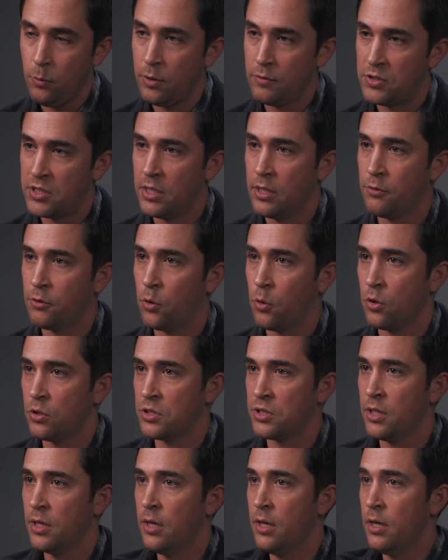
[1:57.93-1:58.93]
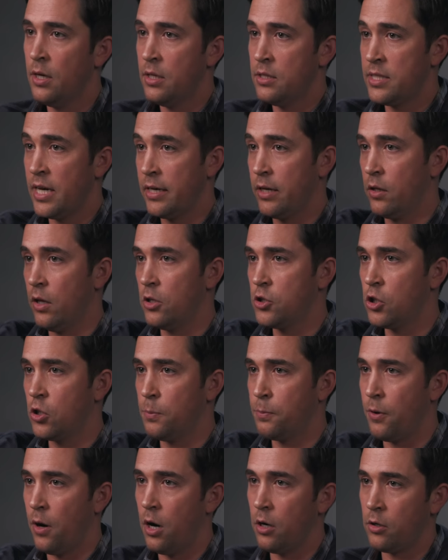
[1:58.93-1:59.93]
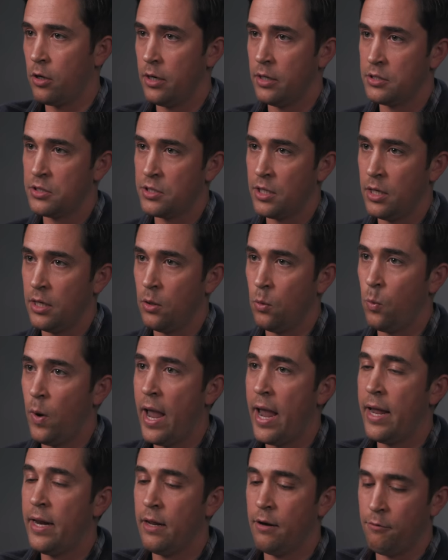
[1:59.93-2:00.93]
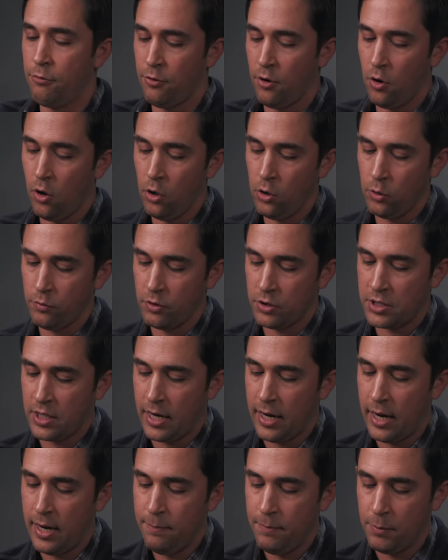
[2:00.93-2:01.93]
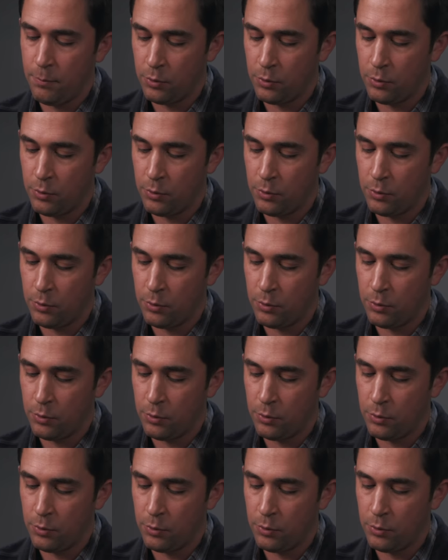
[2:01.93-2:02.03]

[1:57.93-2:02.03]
We've seen, of course, technological progress wane and fall over time in